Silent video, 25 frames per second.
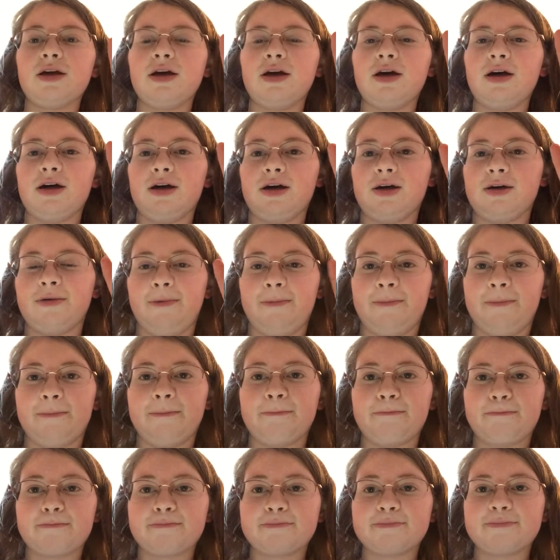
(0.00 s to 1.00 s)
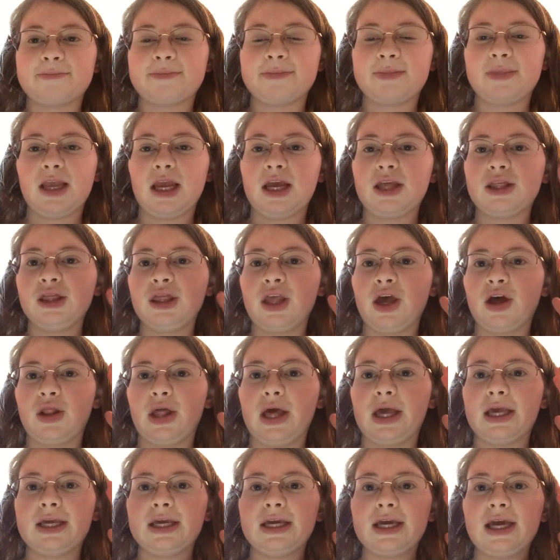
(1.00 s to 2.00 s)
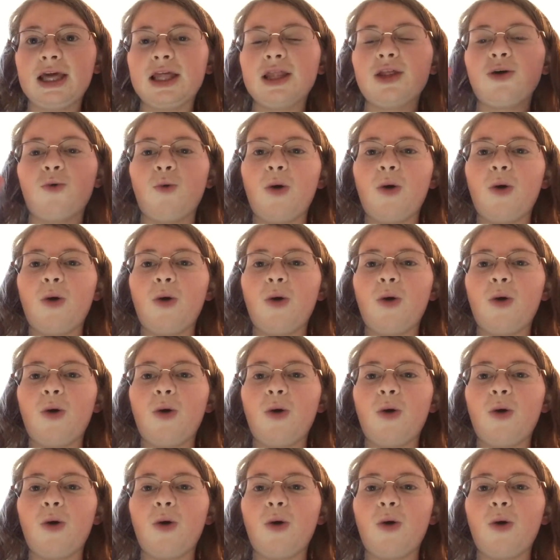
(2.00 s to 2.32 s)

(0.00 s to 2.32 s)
they're like getting